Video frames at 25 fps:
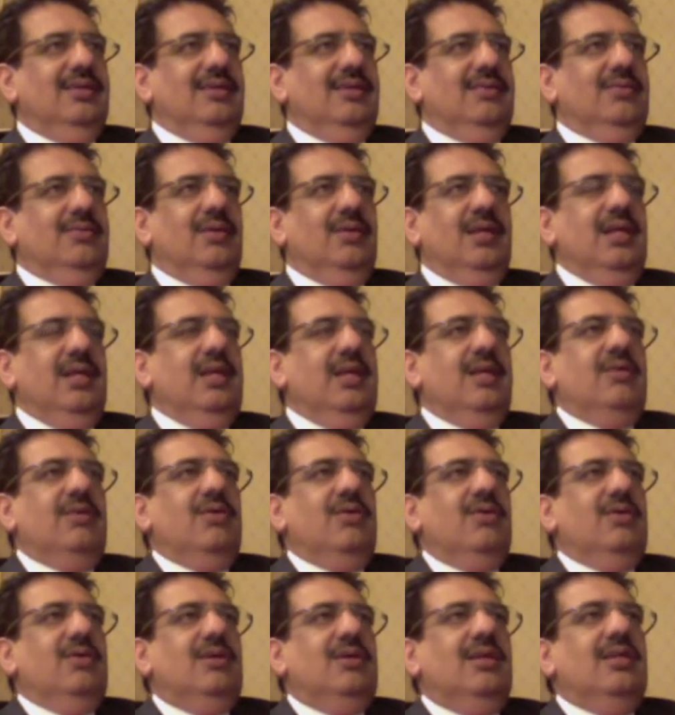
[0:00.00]
what
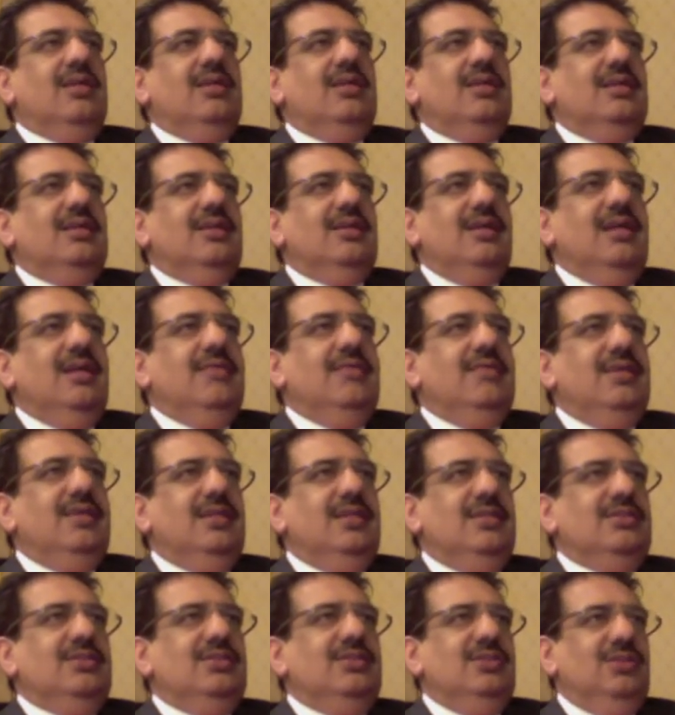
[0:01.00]
anecdotal
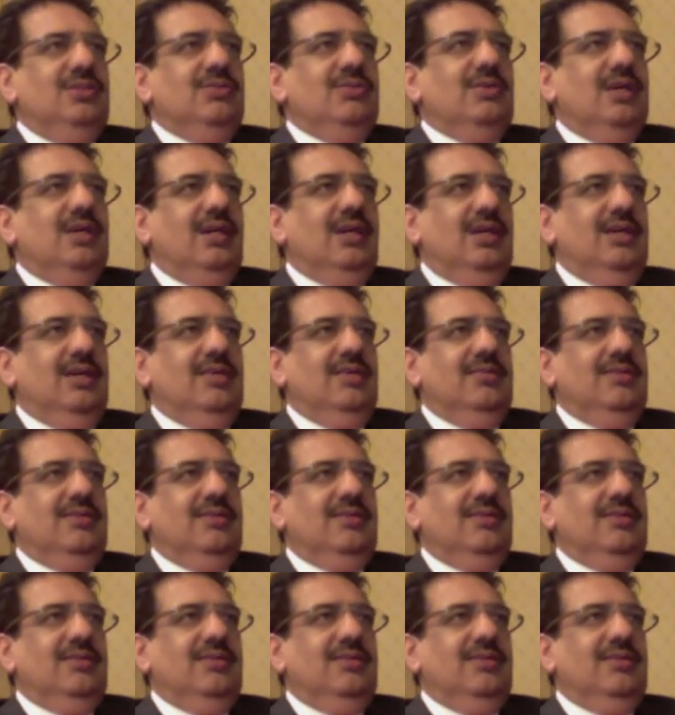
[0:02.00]
evidence do you have